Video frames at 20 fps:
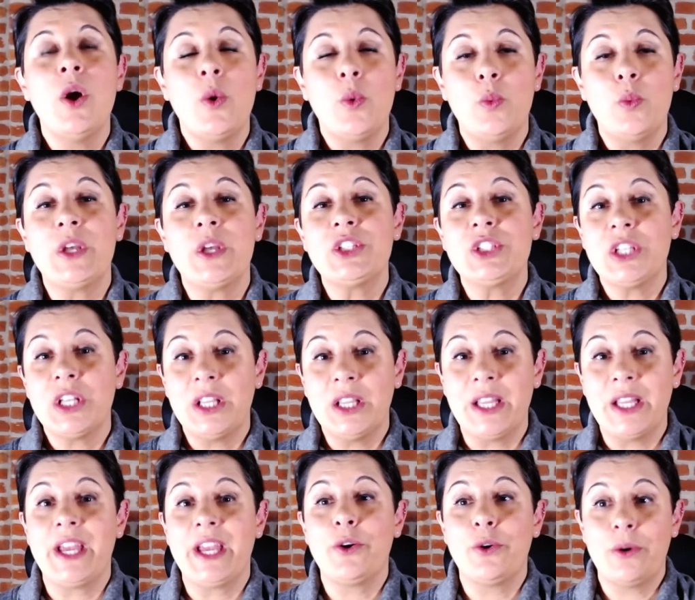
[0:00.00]
which
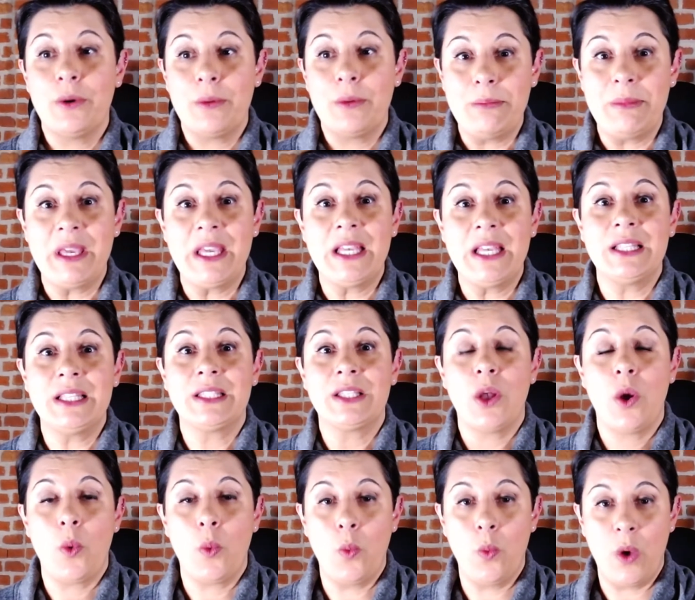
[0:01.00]
layer means
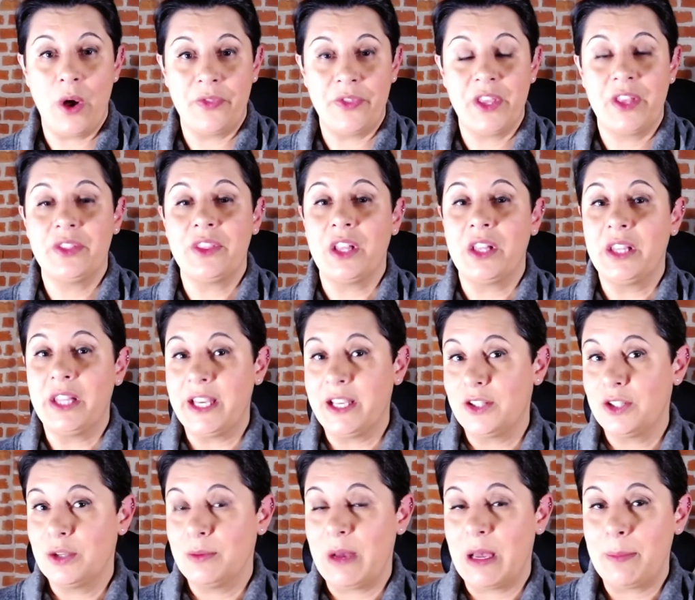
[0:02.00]
what. The link
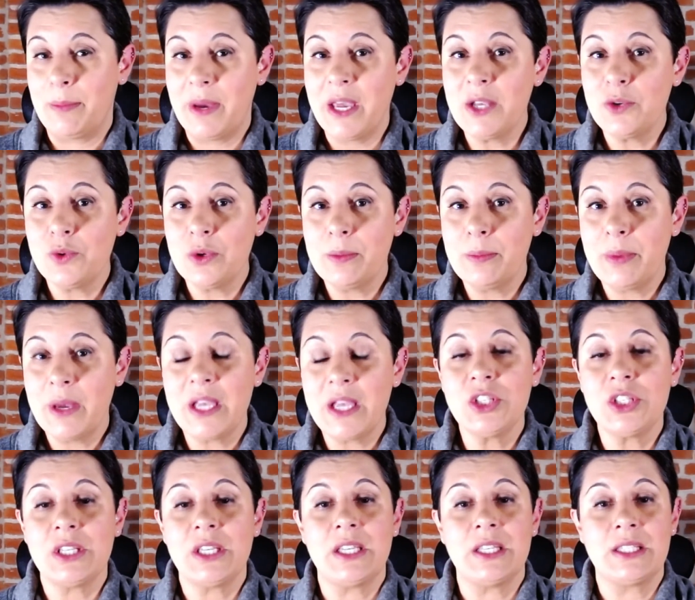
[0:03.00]
to my Patreon
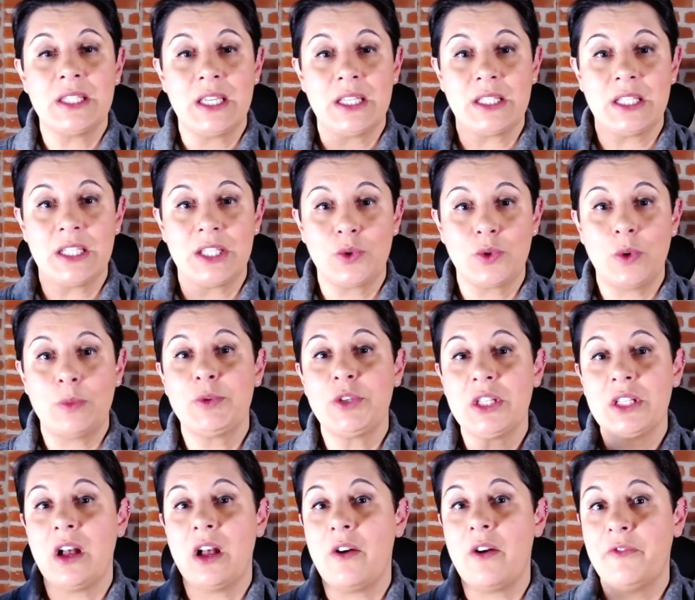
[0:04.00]
page is in the
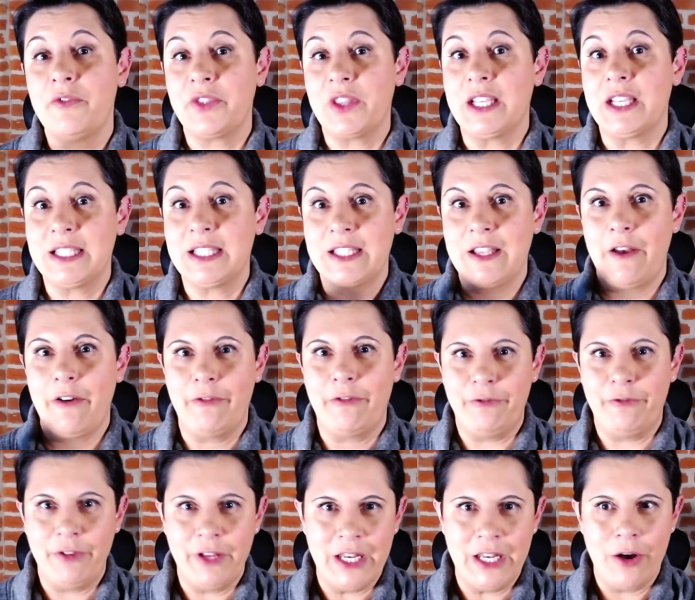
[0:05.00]
description of this
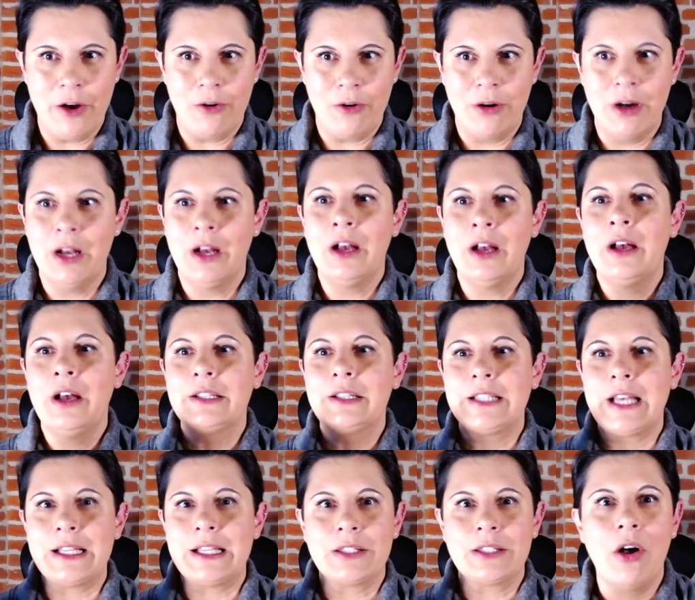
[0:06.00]
video.
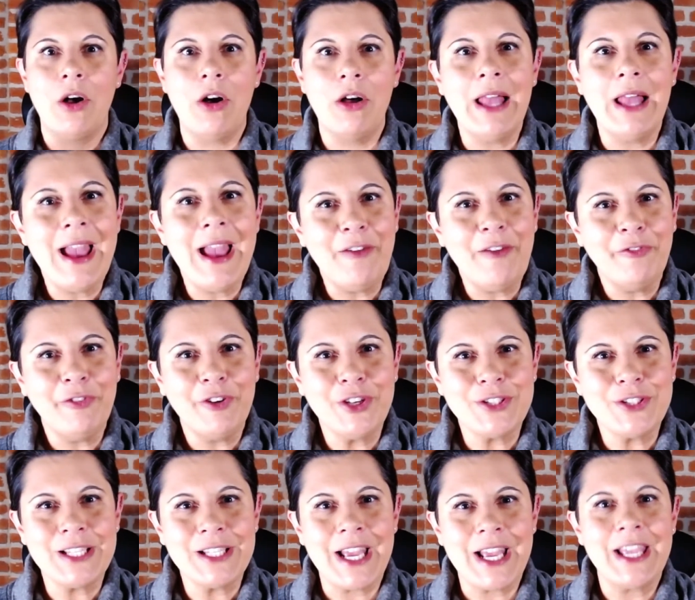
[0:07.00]
That is all I have for you
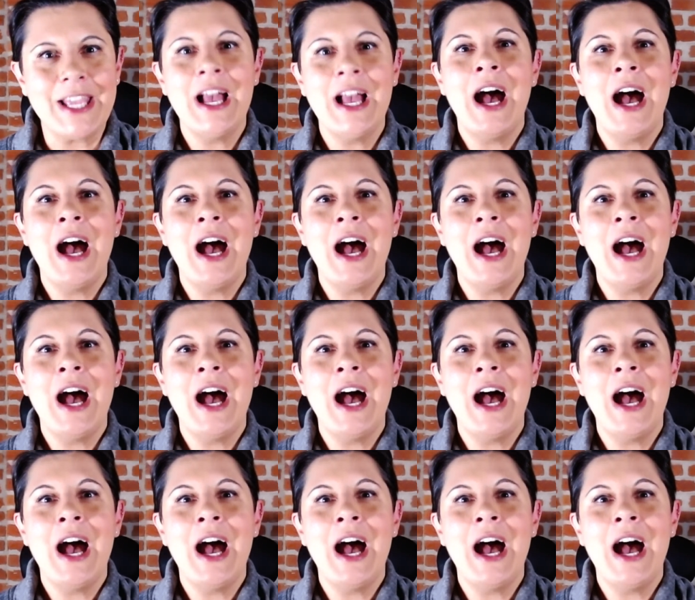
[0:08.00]
today.